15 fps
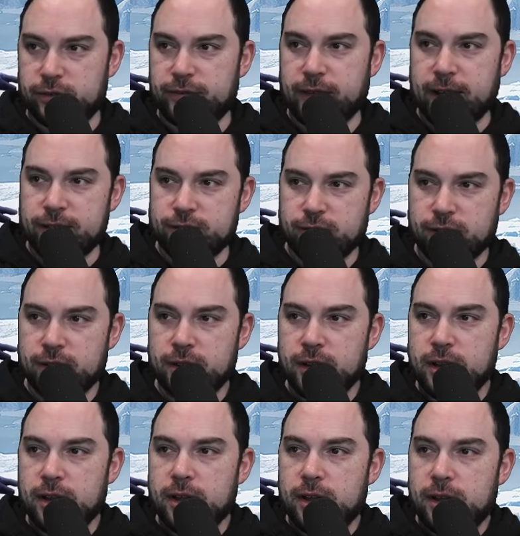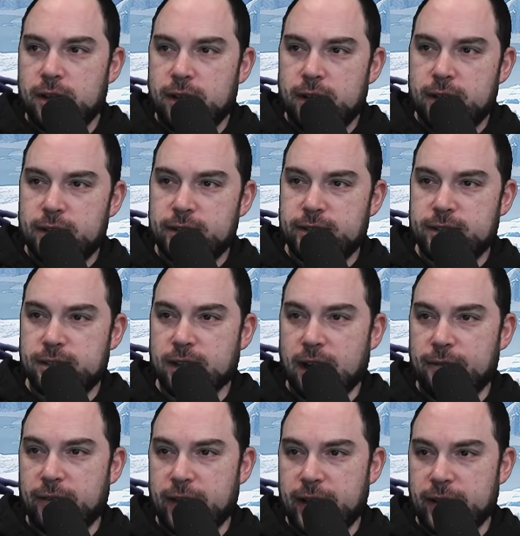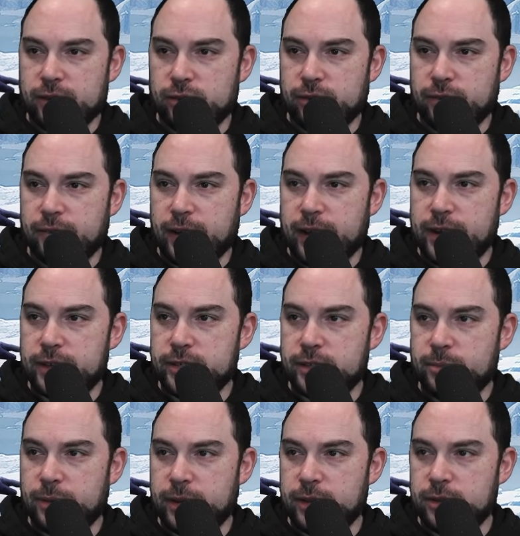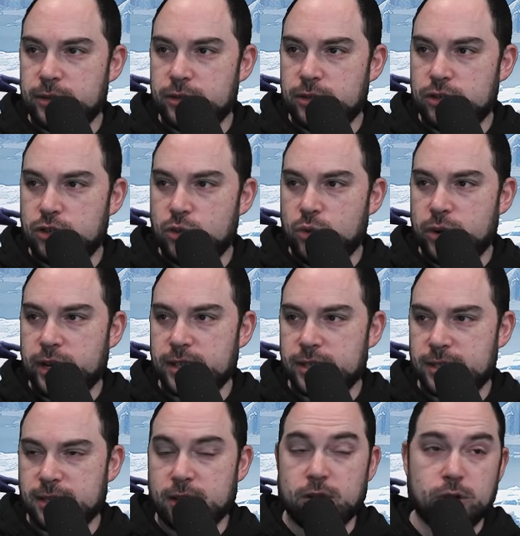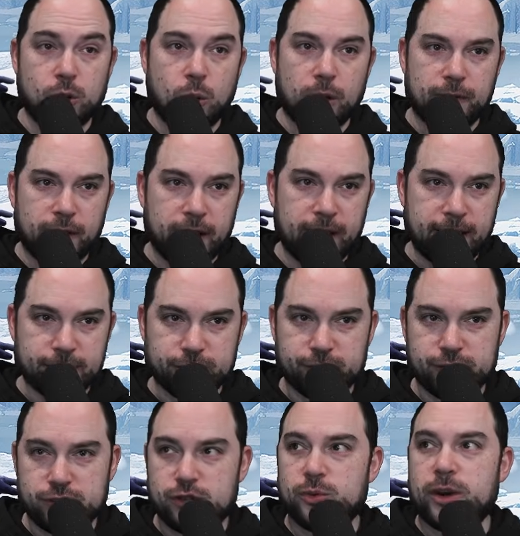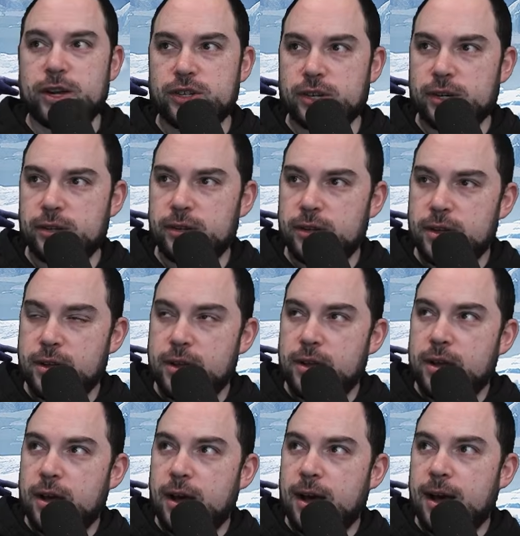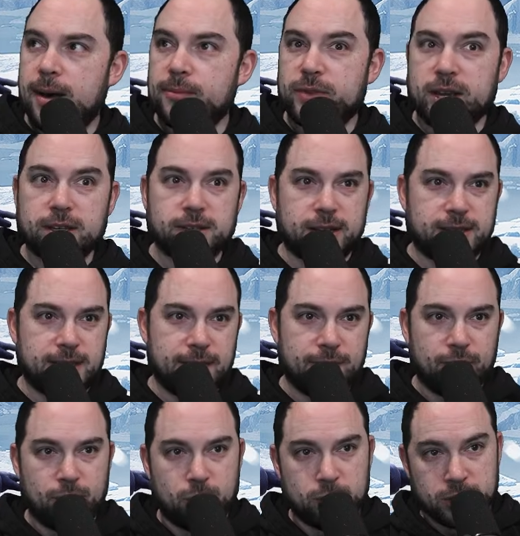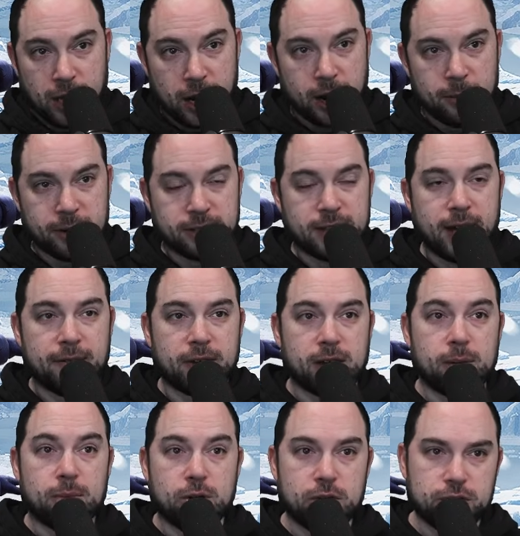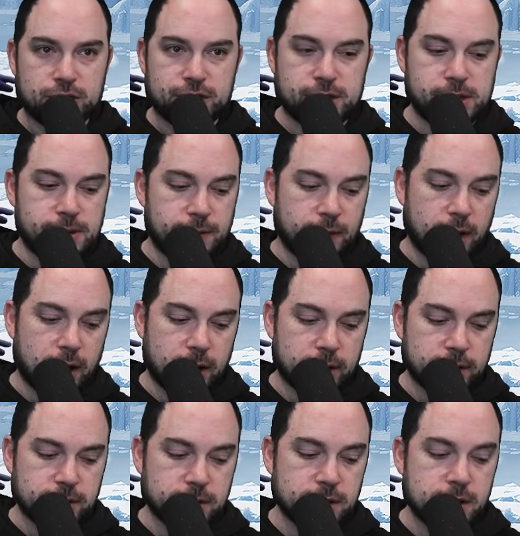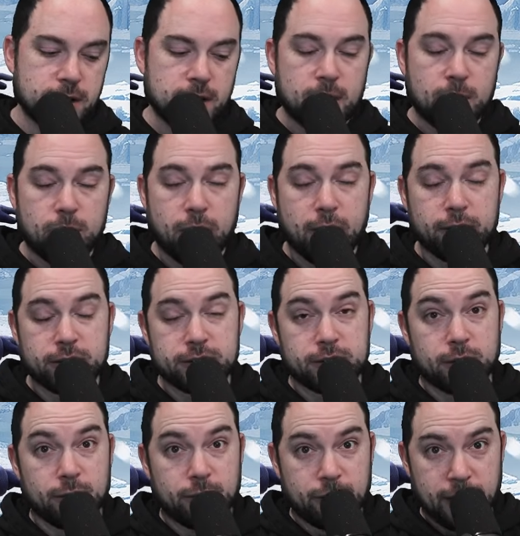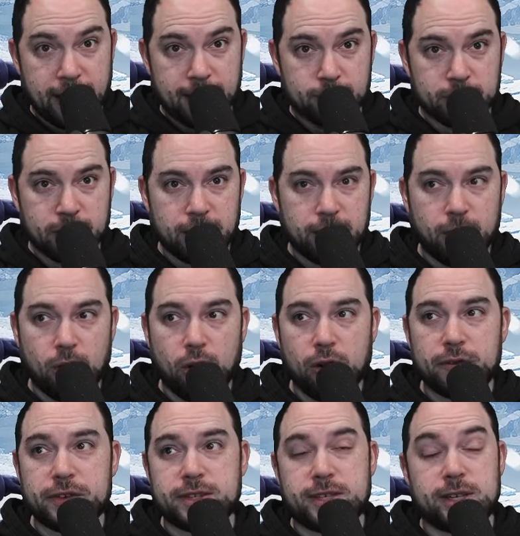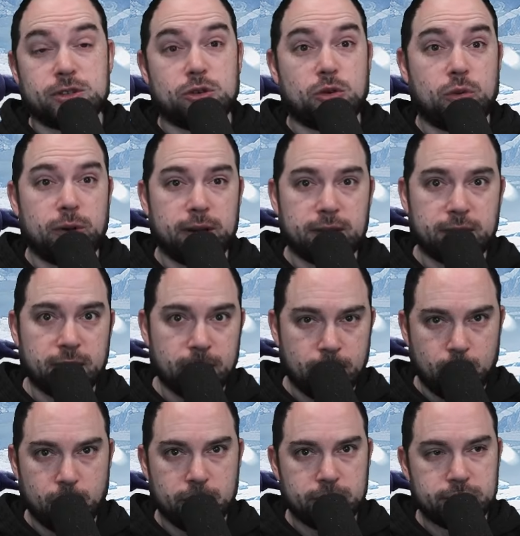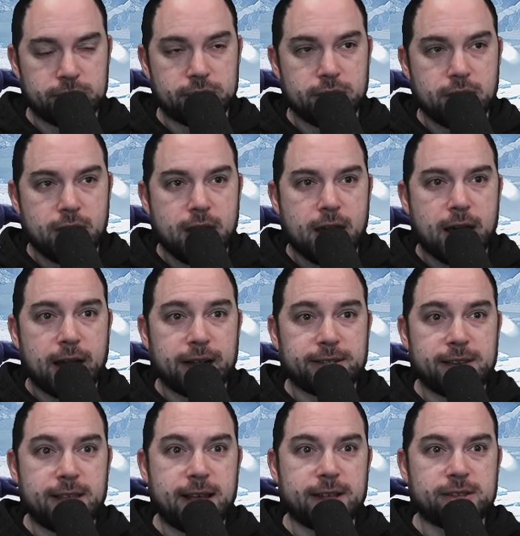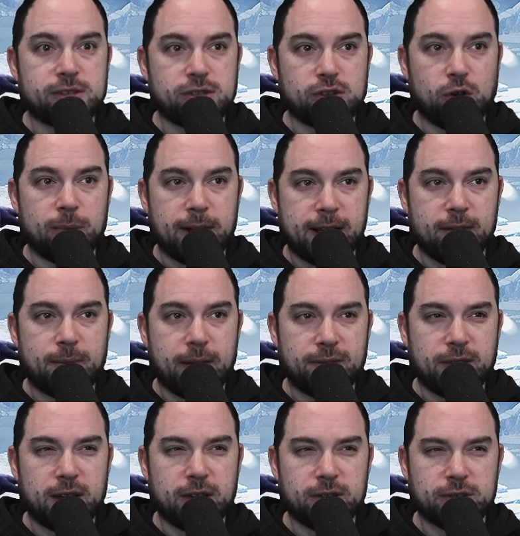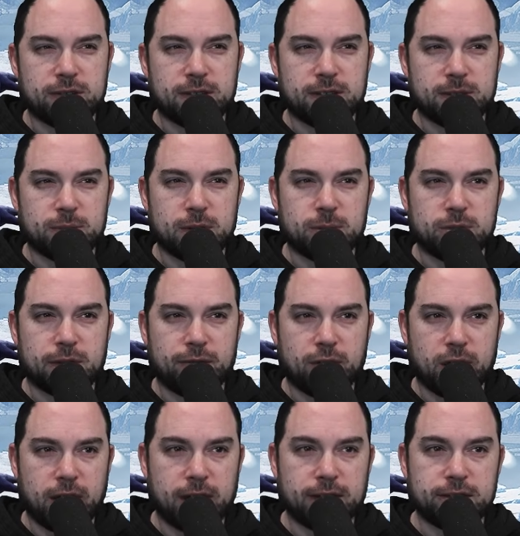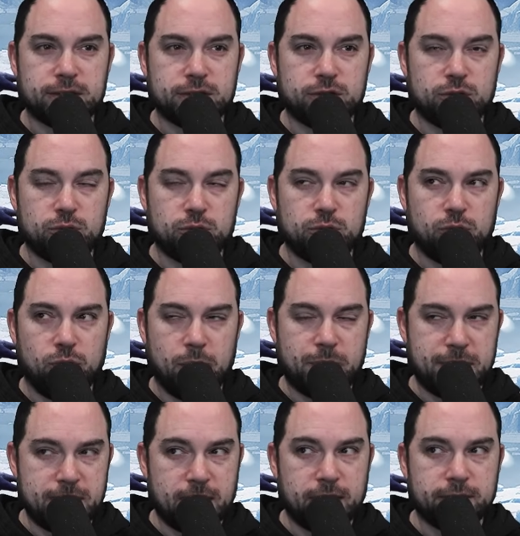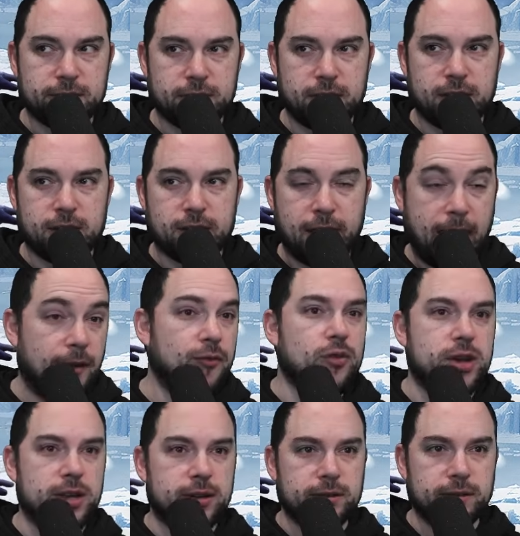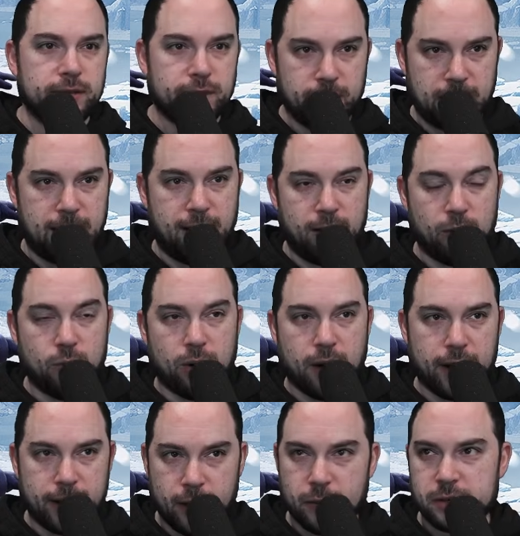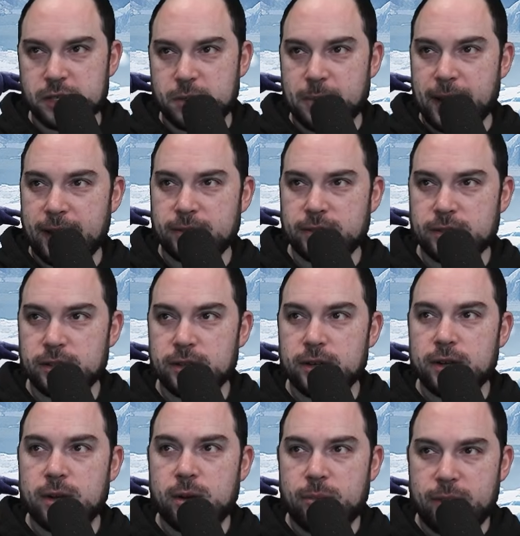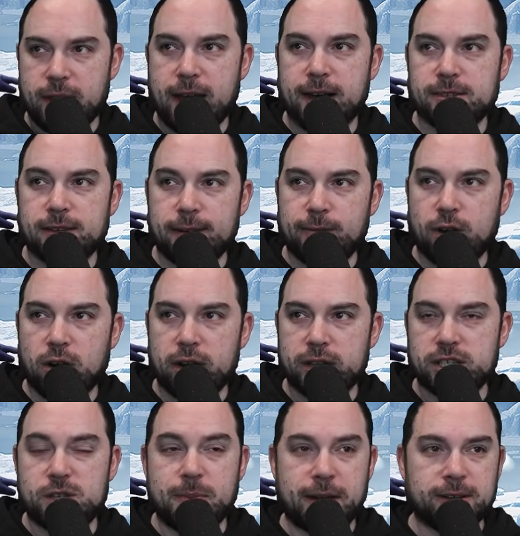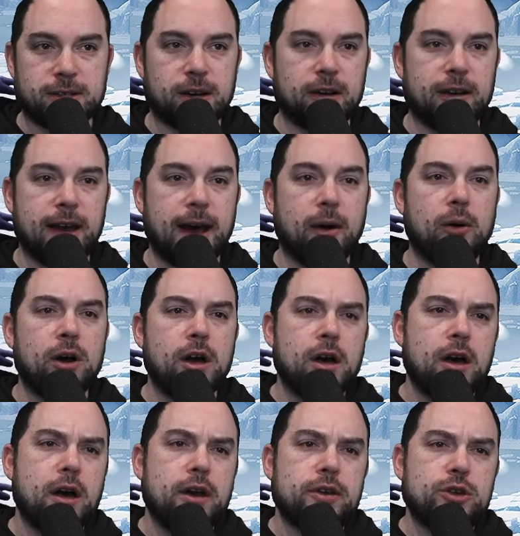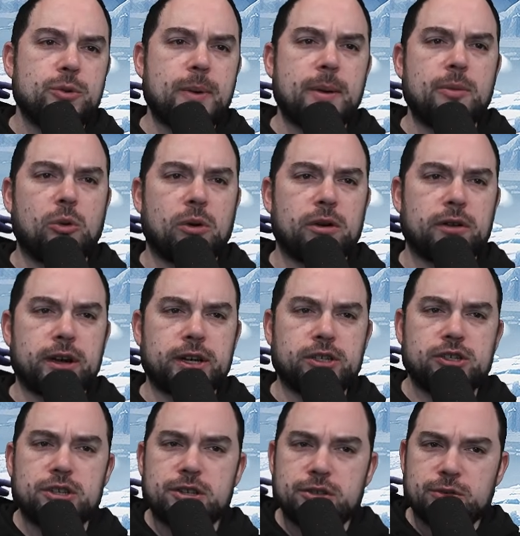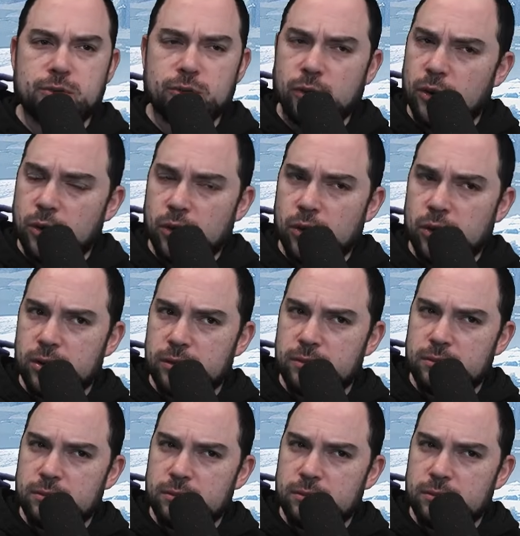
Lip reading: advisor. This is not financial advice, but do consider your financial situation. Things like saving for retirement, having an emergency fund, prioritizing your family, all of these things are critically important. And I say that in so many of my videos that sometimes I forget to repeat it in every video where I go and spend. But yes, I've gone and spent here. Now, you may be wondering, Chisco,